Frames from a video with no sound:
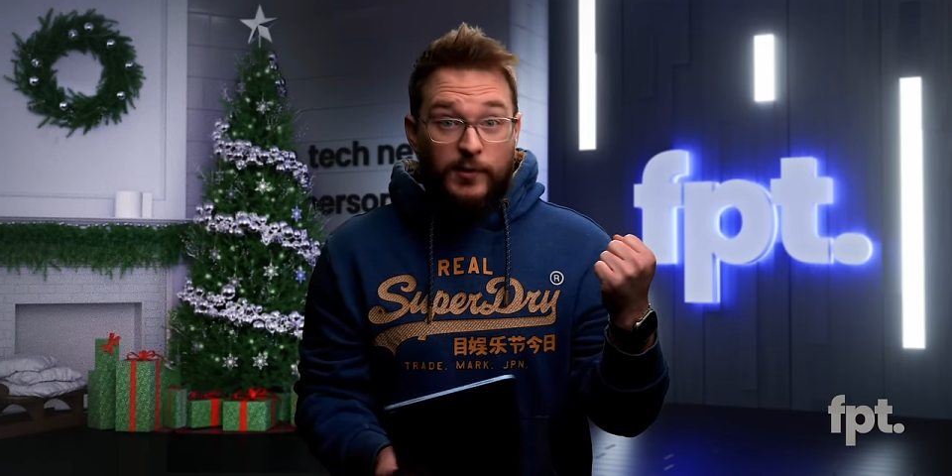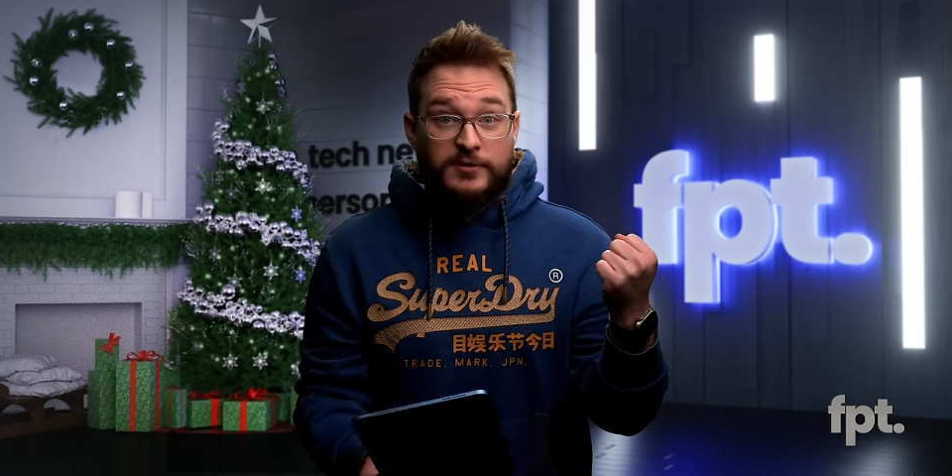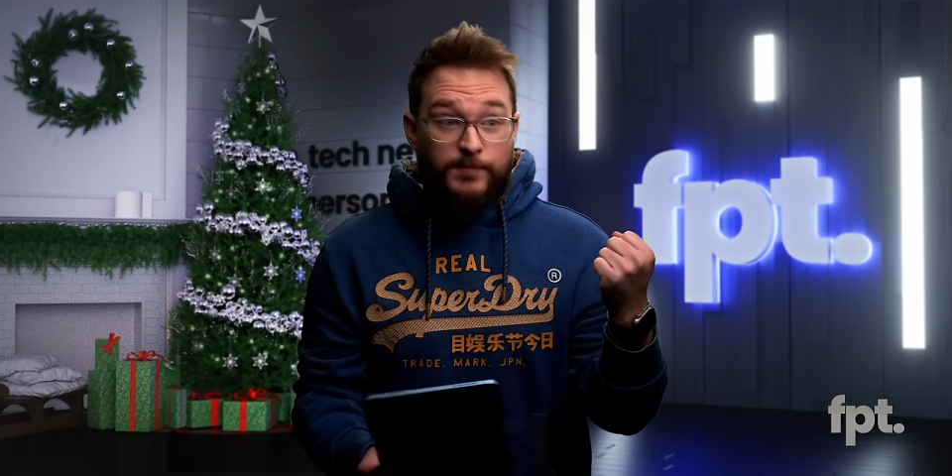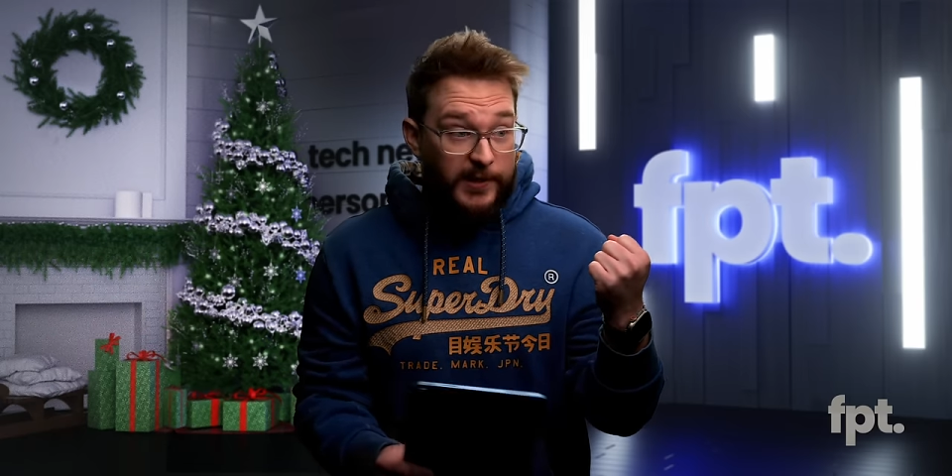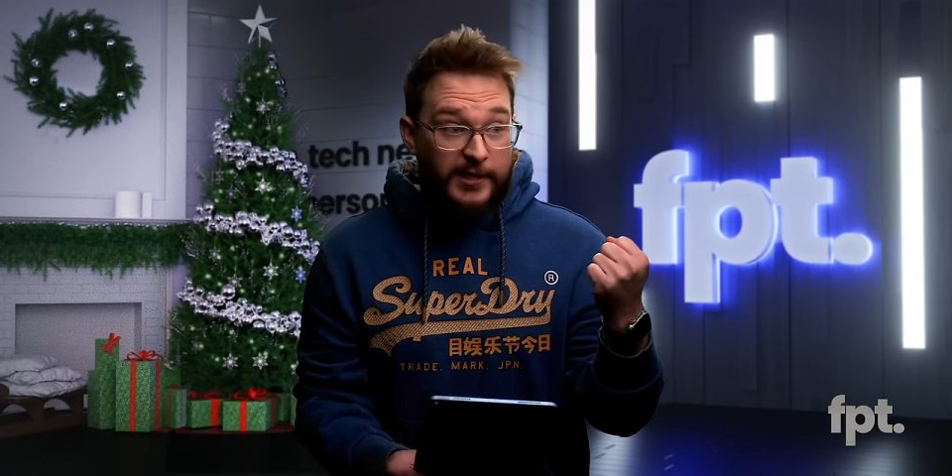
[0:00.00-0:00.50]

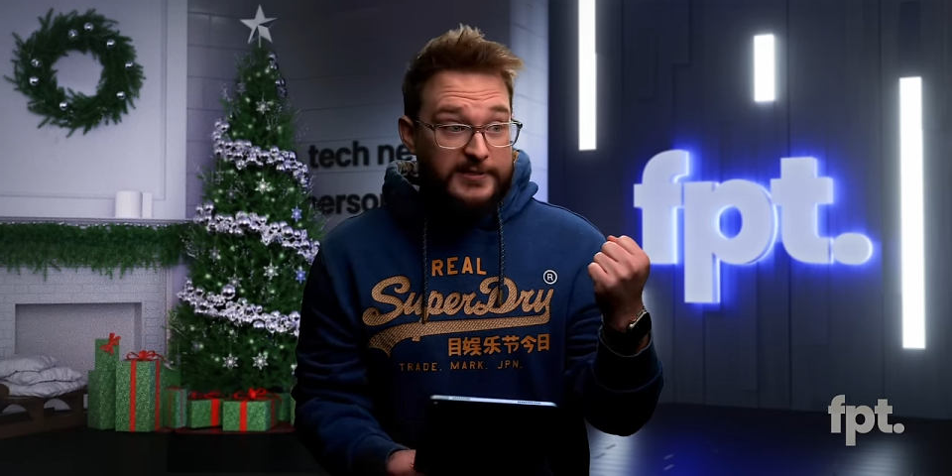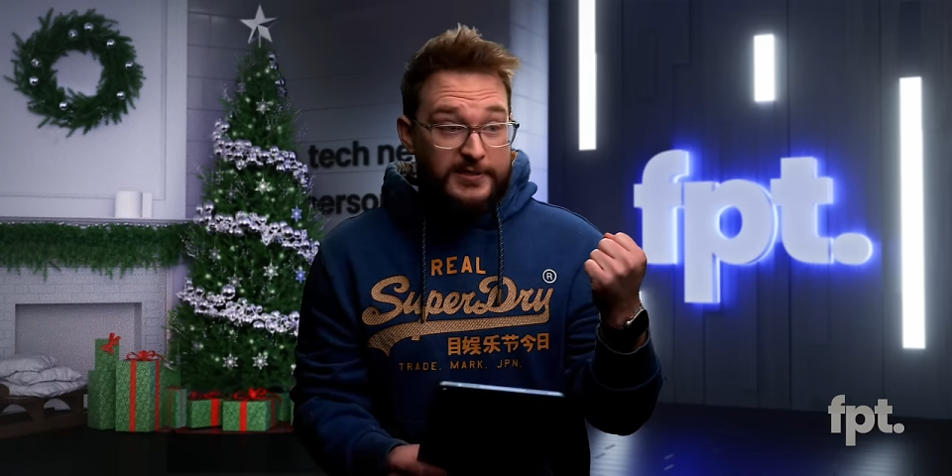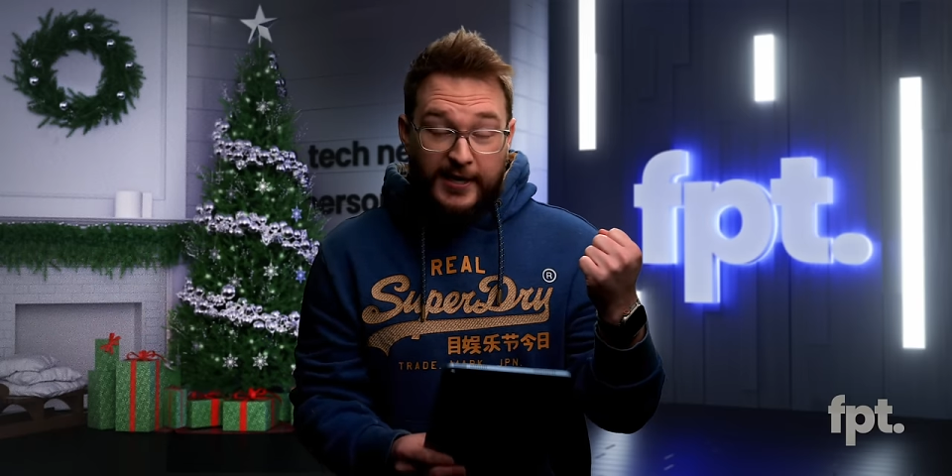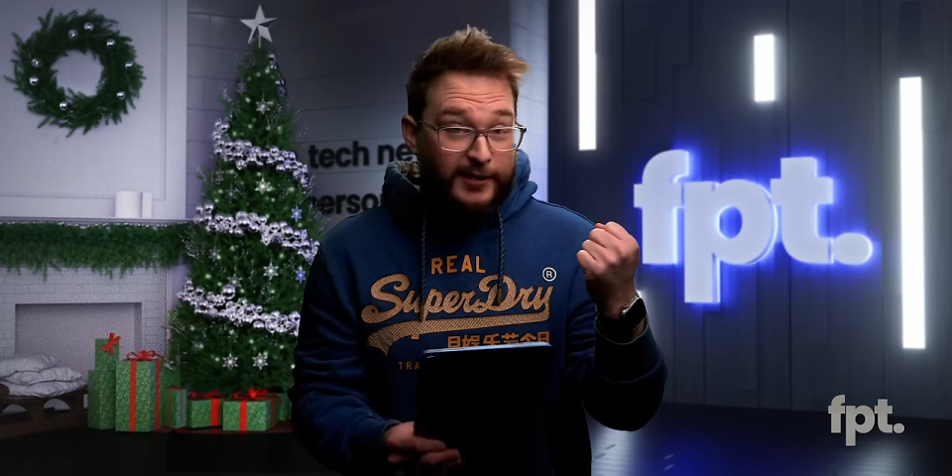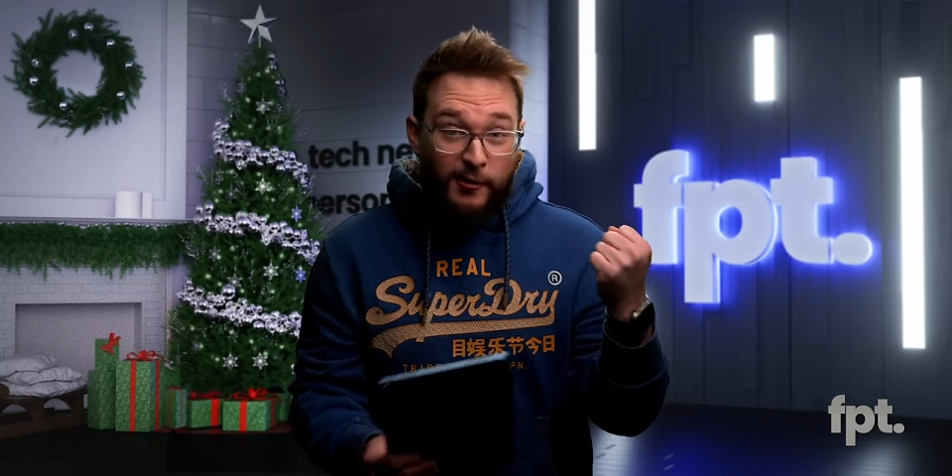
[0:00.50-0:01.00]
was
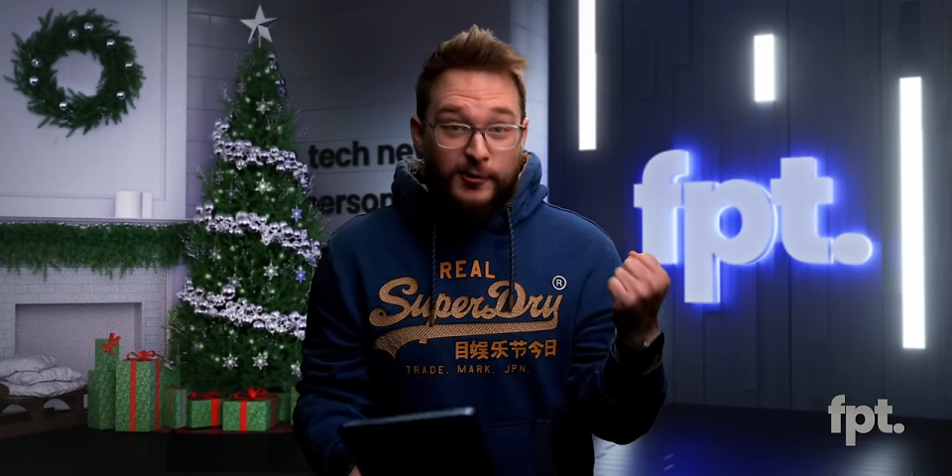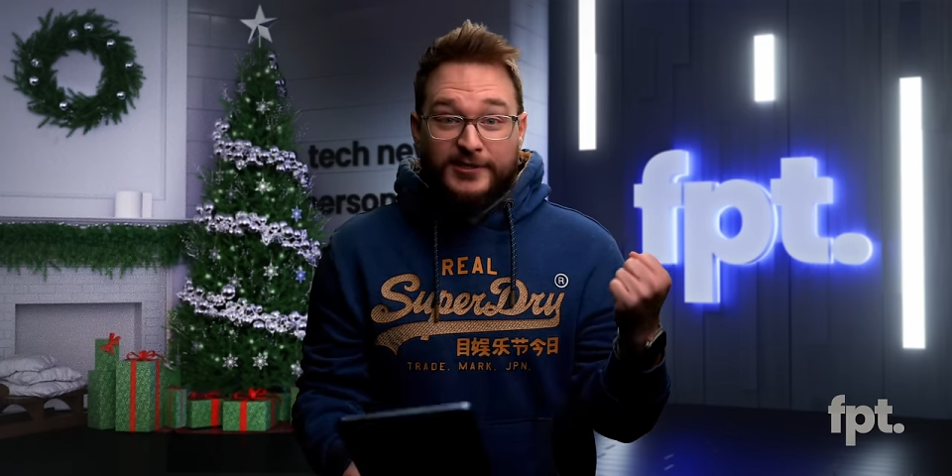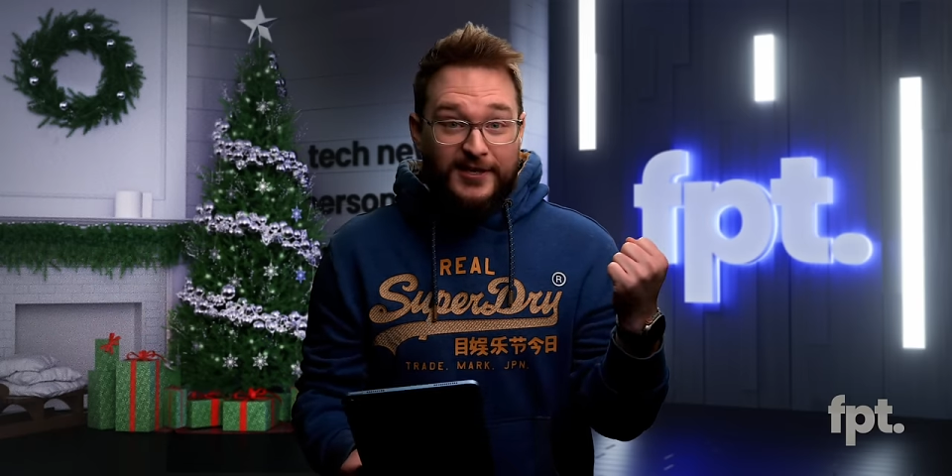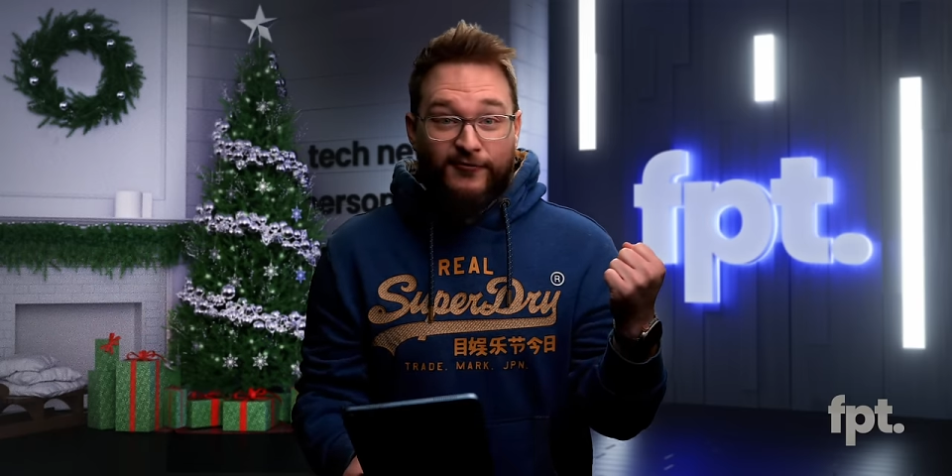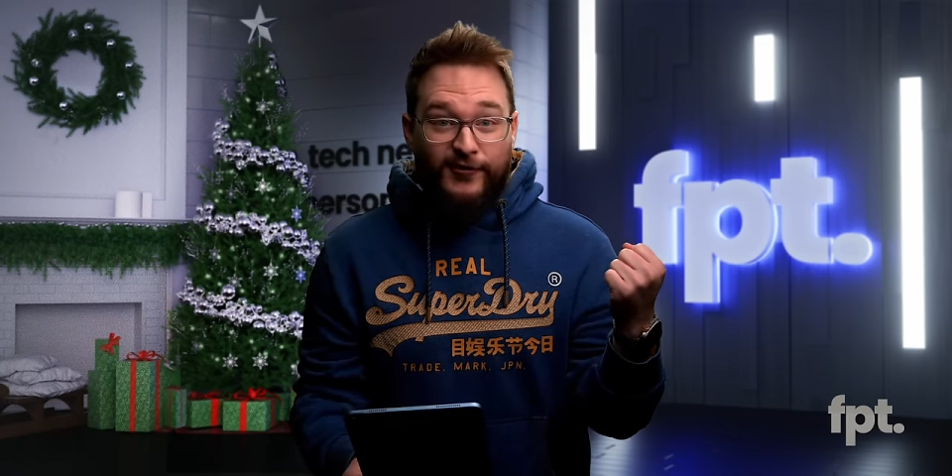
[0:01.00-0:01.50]
because it
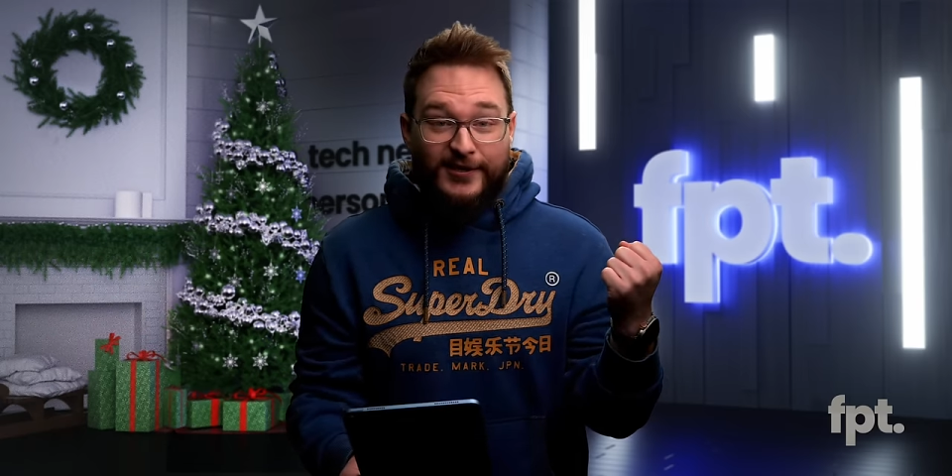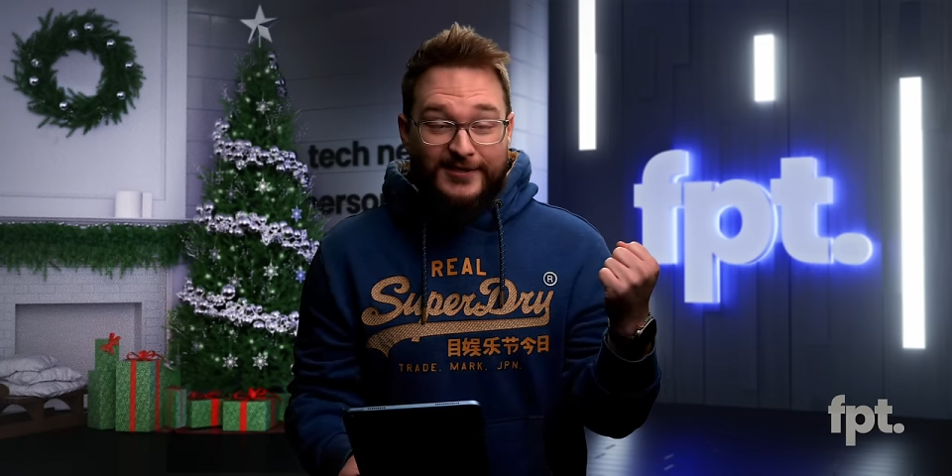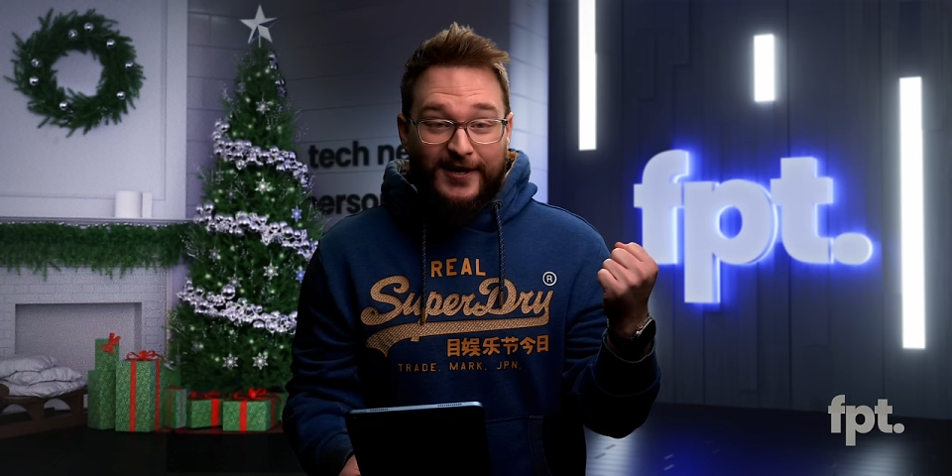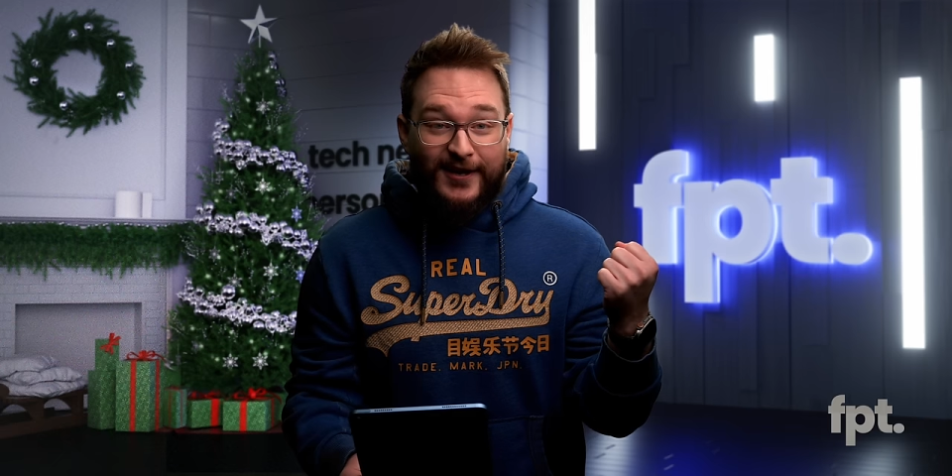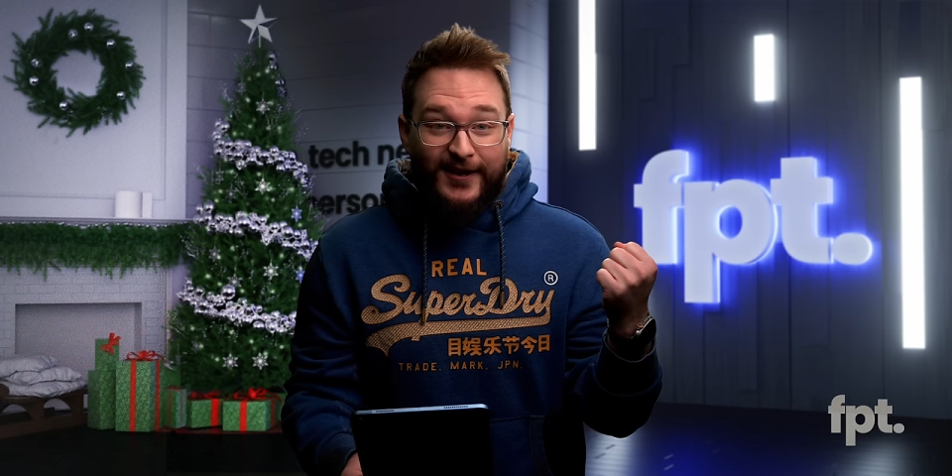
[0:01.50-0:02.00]
looks different.